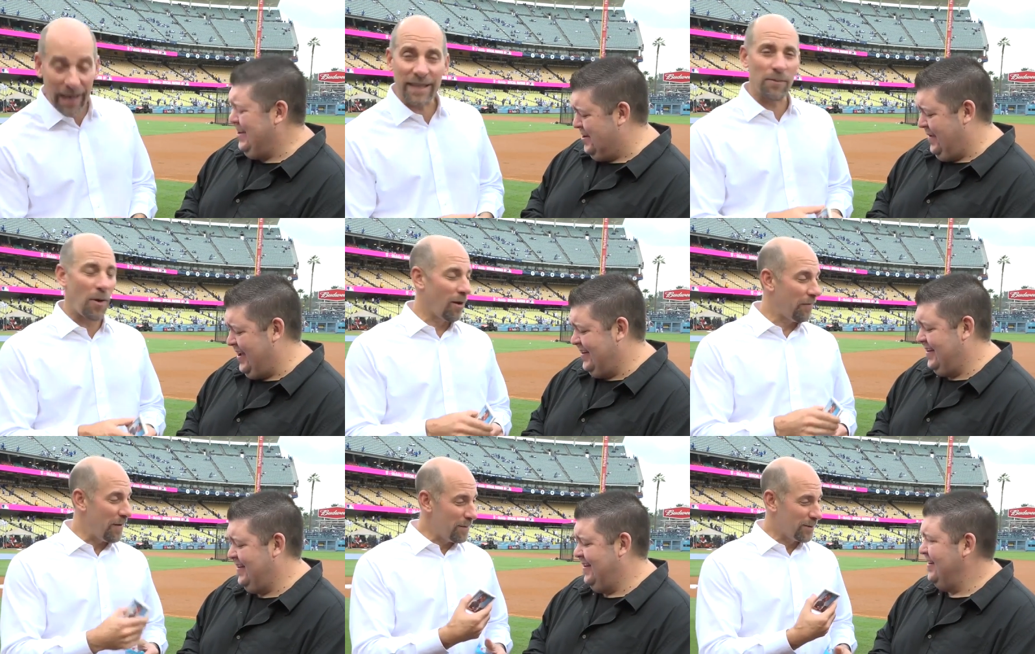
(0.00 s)
Speaker 1: I got some Hall of
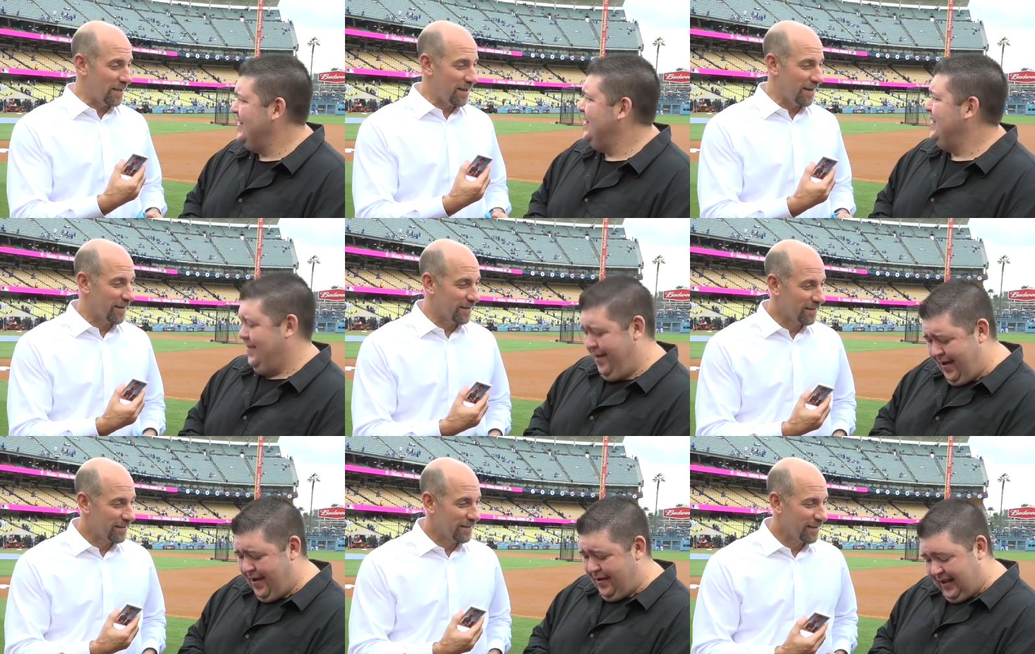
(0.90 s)
Famers in here.
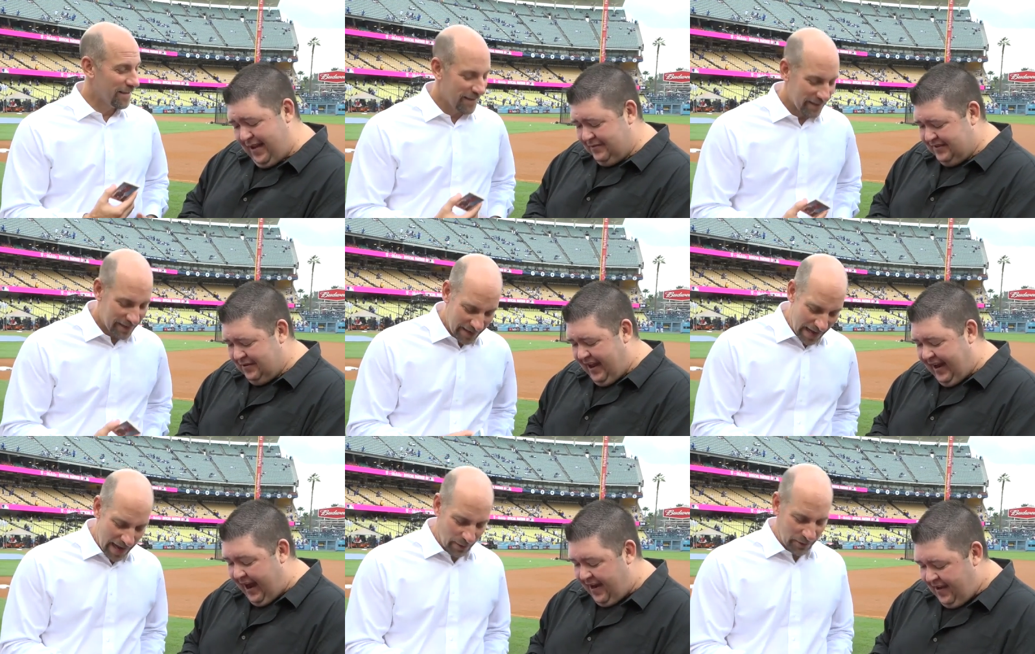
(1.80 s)
Yeah, I don't see what I
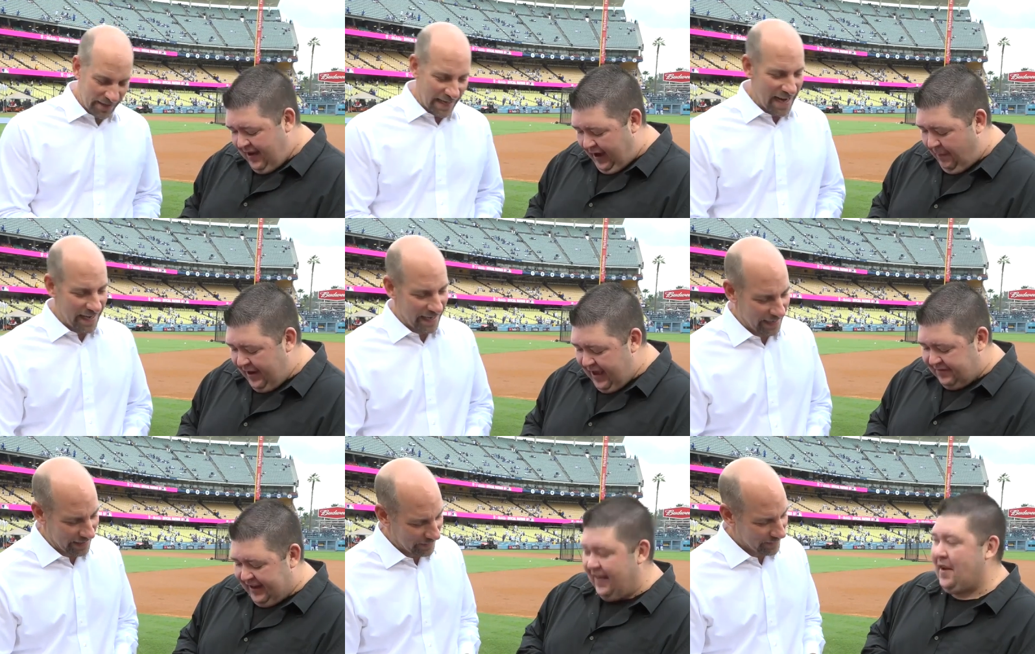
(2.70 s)
got. I'm going to have
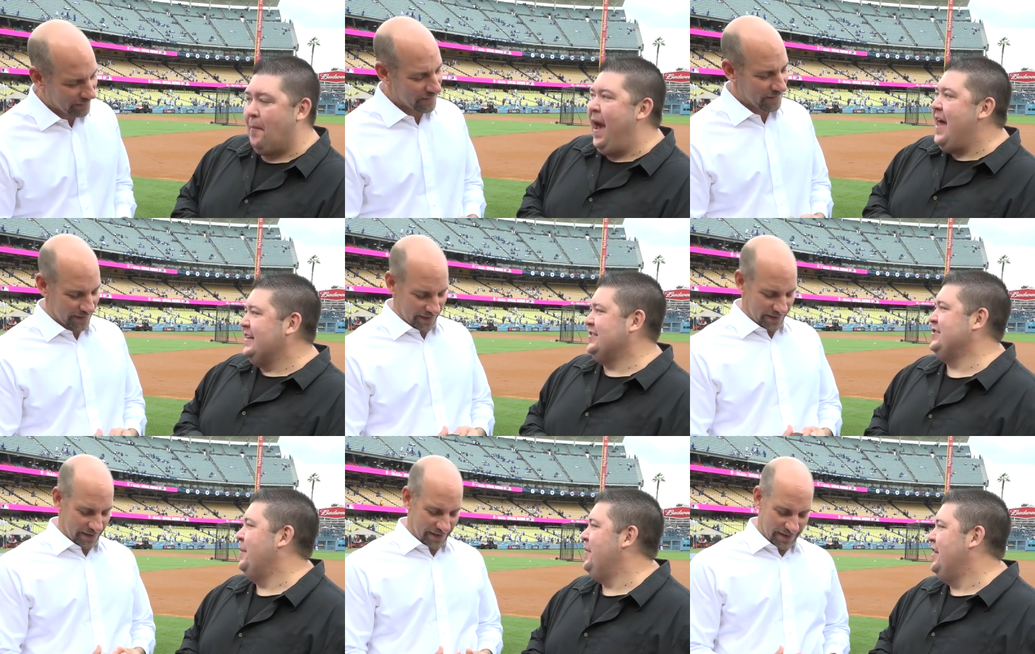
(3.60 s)
to get like a Maddox or
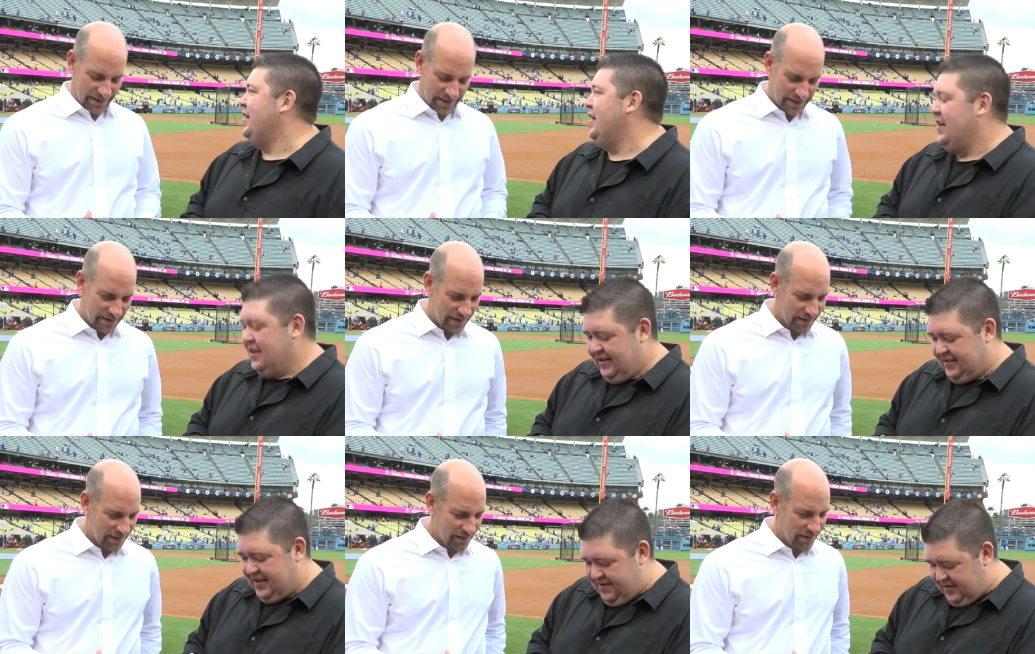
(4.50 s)
something to
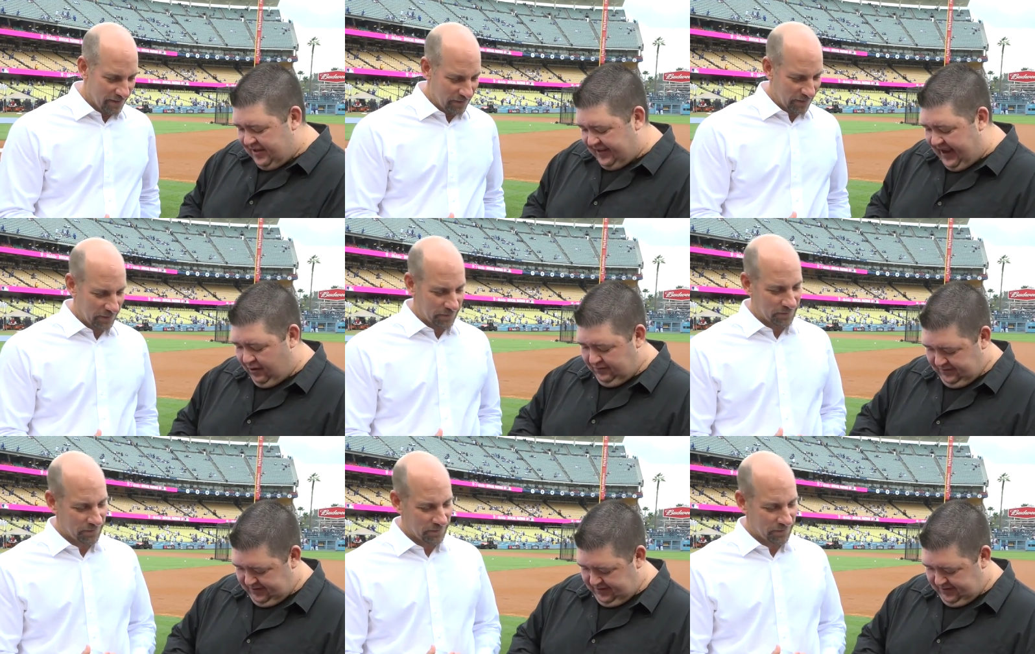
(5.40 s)
even this out.